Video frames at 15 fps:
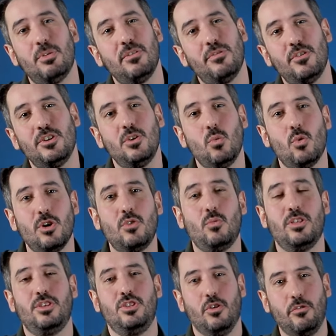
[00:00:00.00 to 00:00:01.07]
prefer to work
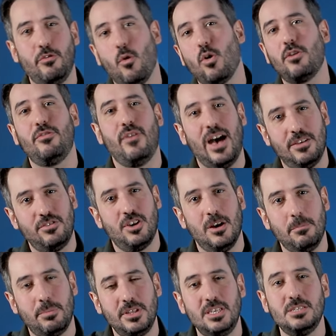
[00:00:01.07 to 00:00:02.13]
with, you know, four or five
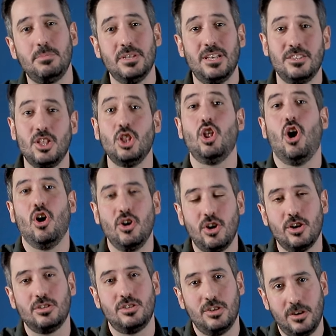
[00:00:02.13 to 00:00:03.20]
companies, but on a
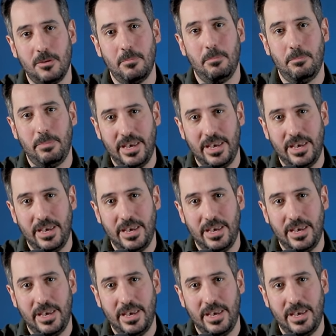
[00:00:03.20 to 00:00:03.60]
longer term